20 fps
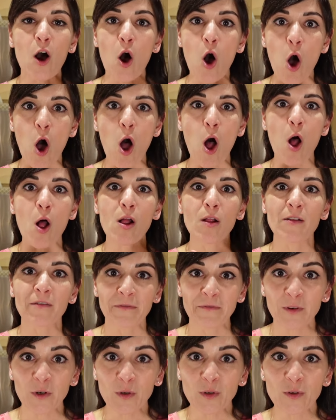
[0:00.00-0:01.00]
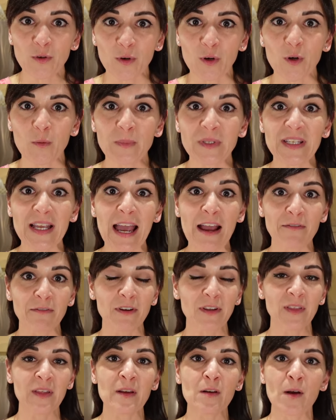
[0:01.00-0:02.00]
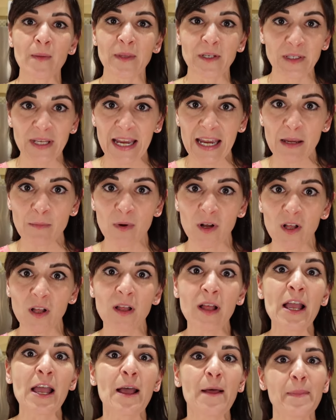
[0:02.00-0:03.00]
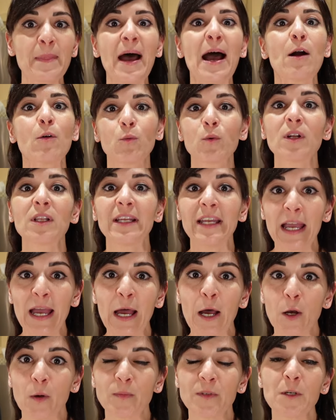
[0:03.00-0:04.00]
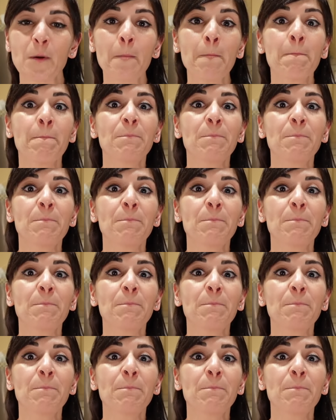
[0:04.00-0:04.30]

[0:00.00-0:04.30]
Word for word: all food groups, everything on the table, that really helped.